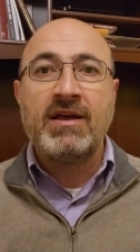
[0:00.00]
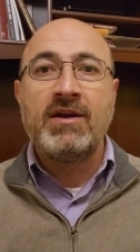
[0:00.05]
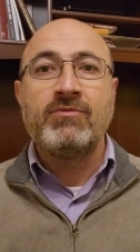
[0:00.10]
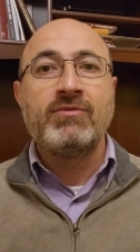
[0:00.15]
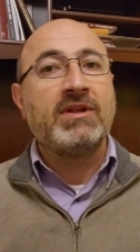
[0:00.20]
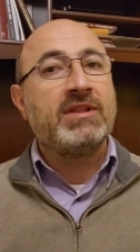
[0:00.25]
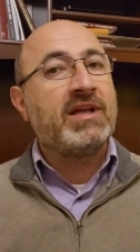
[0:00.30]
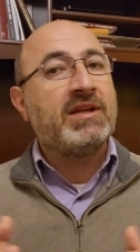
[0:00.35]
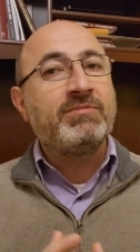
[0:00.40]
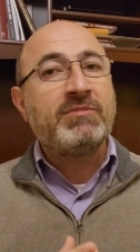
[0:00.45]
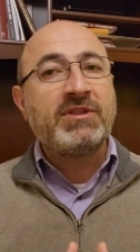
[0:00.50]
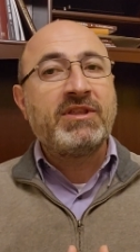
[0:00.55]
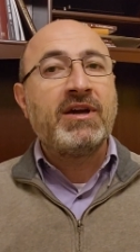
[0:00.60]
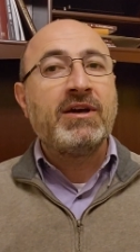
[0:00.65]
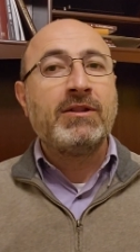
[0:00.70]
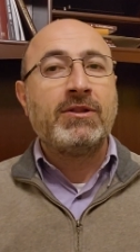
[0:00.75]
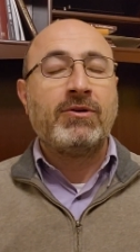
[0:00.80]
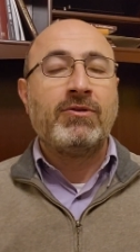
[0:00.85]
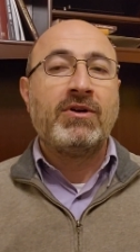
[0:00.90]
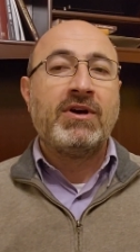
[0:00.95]
Well, let me
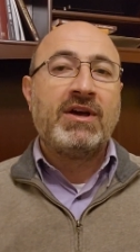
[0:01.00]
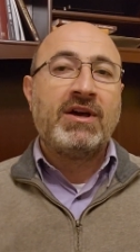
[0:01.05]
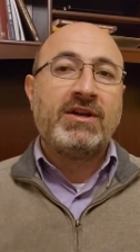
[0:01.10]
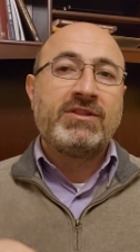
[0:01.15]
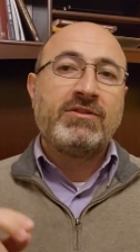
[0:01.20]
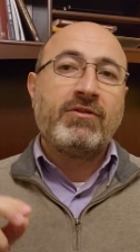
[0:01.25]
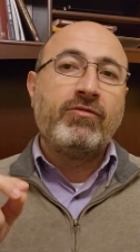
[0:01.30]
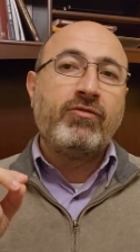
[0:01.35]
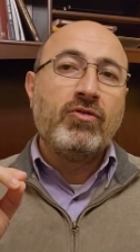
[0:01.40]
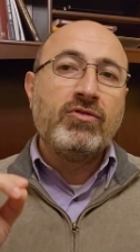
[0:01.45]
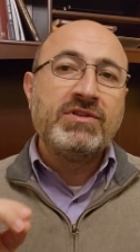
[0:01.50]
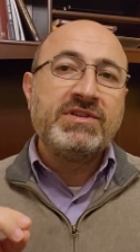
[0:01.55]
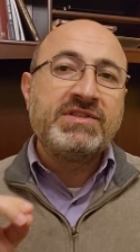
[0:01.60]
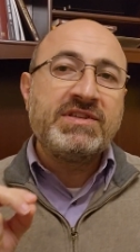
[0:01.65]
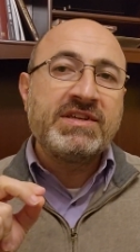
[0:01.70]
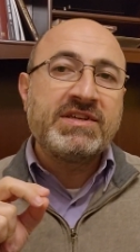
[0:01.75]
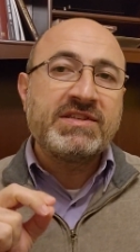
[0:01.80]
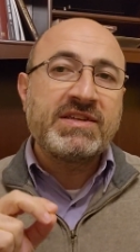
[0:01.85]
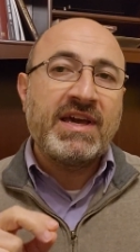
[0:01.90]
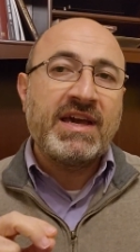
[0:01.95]
tell you, the
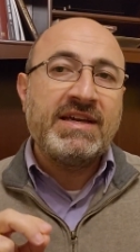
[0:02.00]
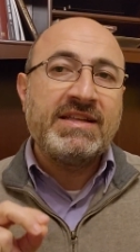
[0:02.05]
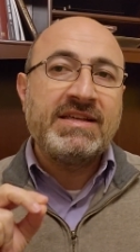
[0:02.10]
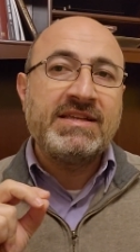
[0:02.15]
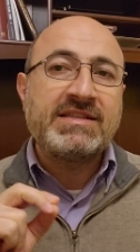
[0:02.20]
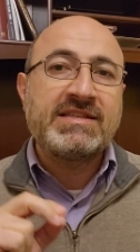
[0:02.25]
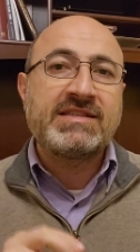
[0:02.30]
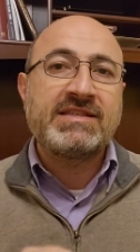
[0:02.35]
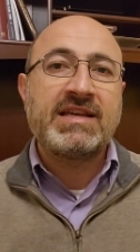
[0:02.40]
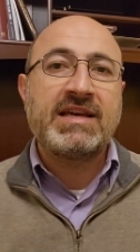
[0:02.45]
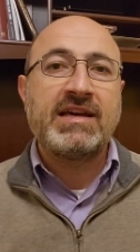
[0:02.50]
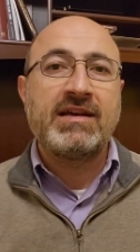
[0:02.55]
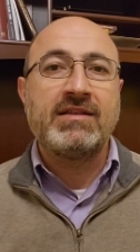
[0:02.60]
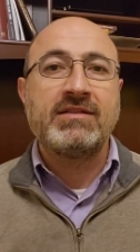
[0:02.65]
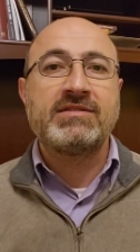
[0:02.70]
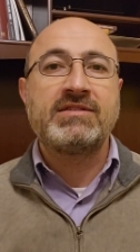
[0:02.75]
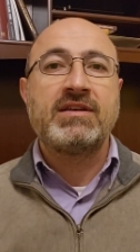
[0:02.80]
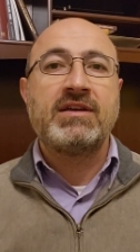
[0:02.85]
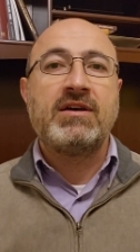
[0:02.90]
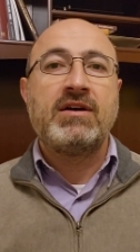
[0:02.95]
4680
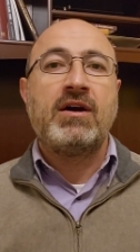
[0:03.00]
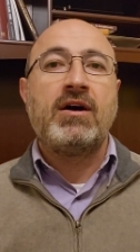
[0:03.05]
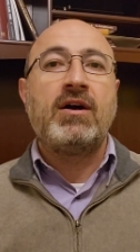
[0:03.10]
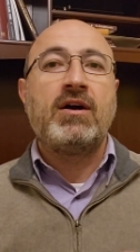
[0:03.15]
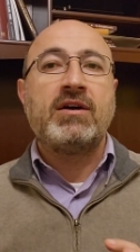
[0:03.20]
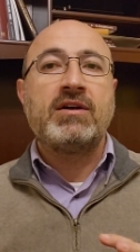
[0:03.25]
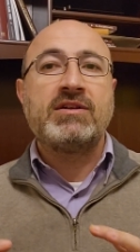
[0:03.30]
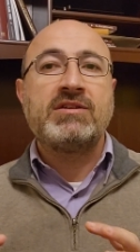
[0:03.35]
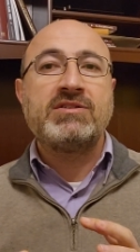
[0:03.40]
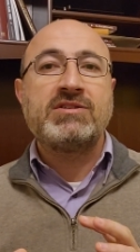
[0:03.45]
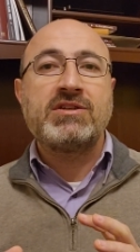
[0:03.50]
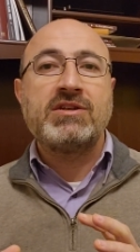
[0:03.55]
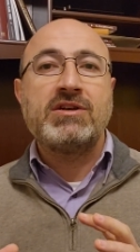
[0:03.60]
cells are